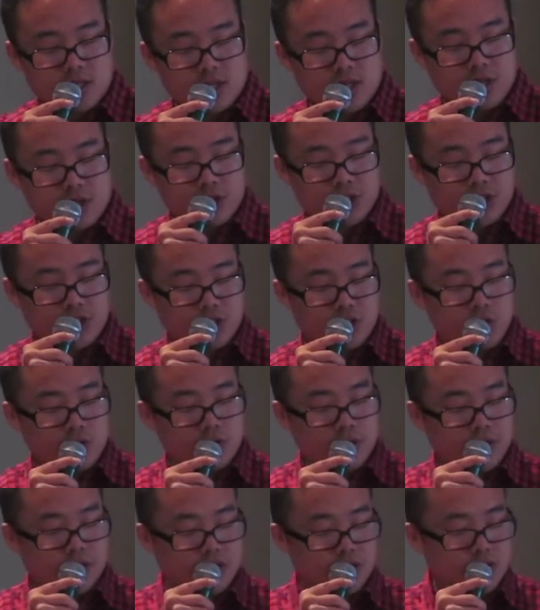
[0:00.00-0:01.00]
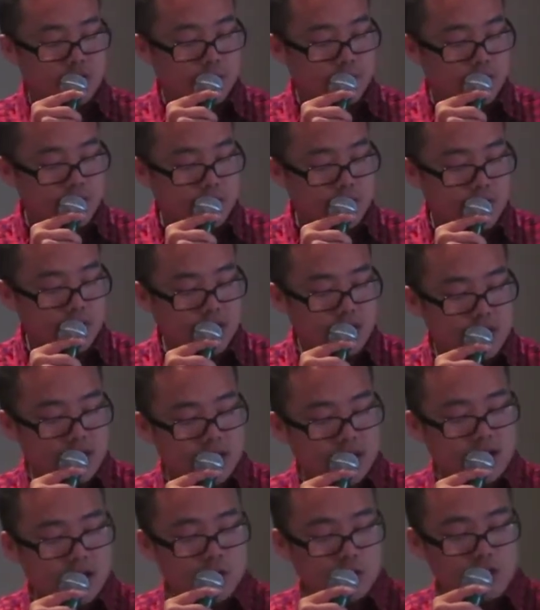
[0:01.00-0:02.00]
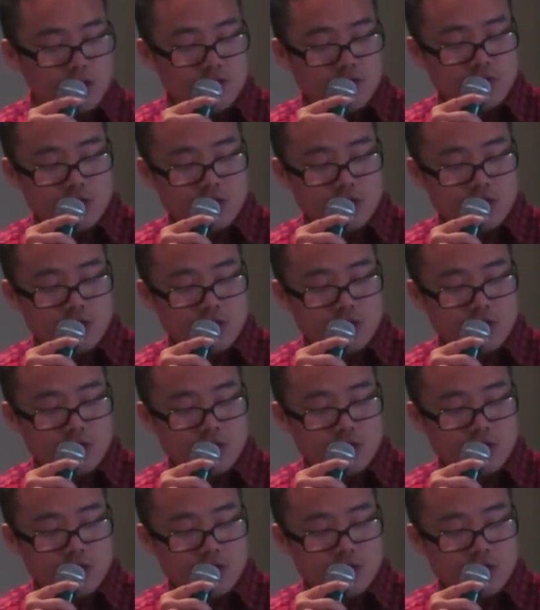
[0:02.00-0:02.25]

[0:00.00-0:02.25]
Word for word: your stony, stubborn heart, and I will give